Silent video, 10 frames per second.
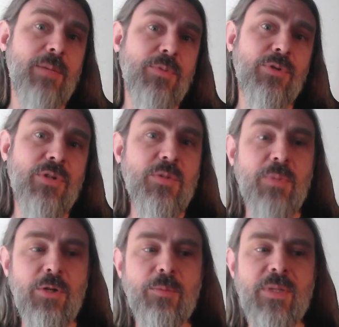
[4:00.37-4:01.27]
or
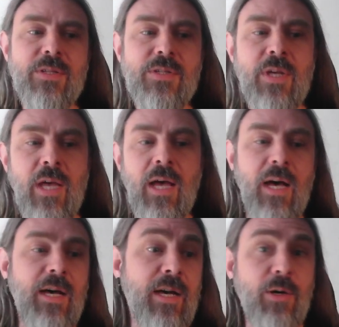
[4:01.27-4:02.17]
experiments,
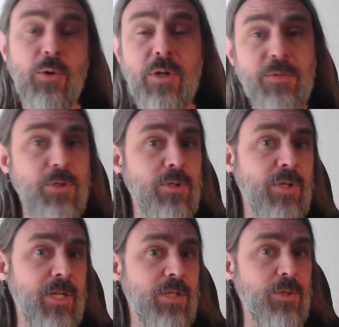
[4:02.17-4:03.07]
or if you're
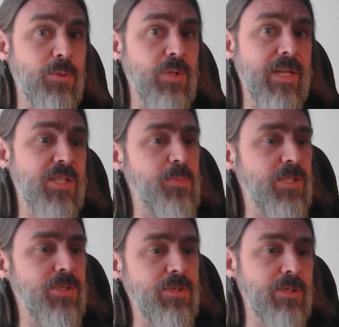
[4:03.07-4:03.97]
going to do like
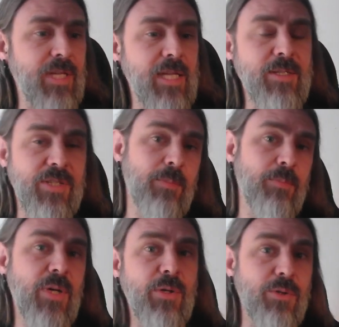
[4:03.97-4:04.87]
special game jam
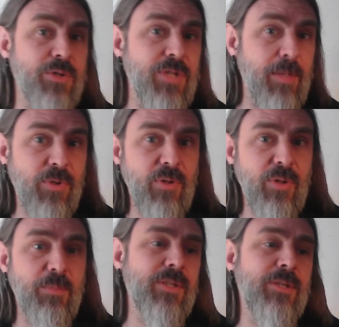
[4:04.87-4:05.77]
mode or temporary
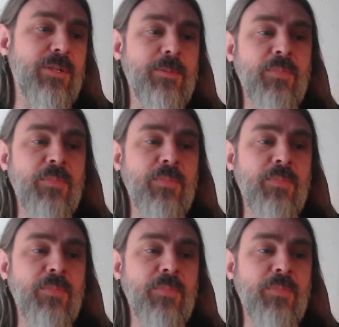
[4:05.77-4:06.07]
build.